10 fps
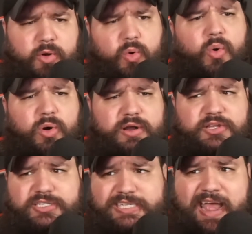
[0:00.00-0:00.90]
or
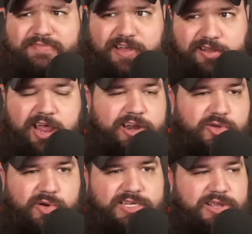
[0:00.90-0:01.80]
you just have a lot of
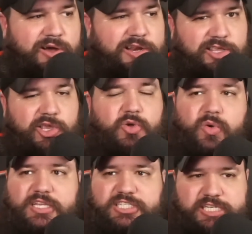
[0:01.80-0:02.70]
noise on
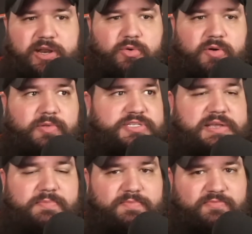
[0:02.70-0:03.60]
you in general,
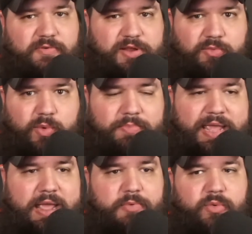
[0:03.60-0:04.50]
some from your
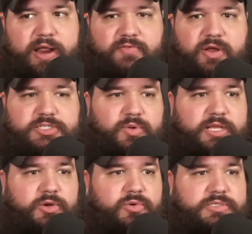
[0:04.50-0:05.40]
webcam or whatever. It's
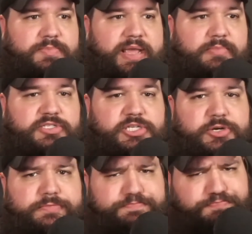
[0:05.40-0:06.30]
really cool to be able
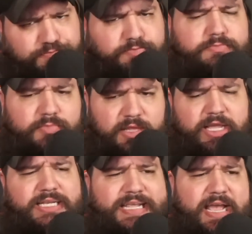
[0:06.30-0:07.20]
to
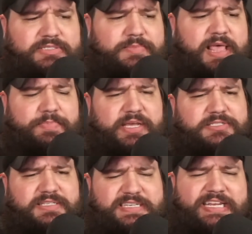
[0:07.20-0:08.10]
cut down some of that
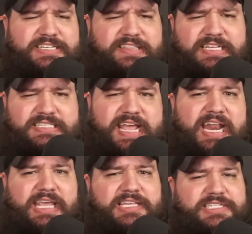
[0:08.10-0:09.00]
pixelization, that
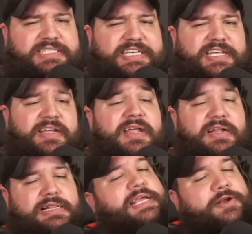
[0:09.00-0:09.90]
static, and just get a
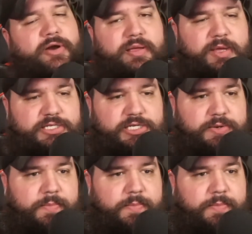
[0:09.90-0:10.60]
cleaner image.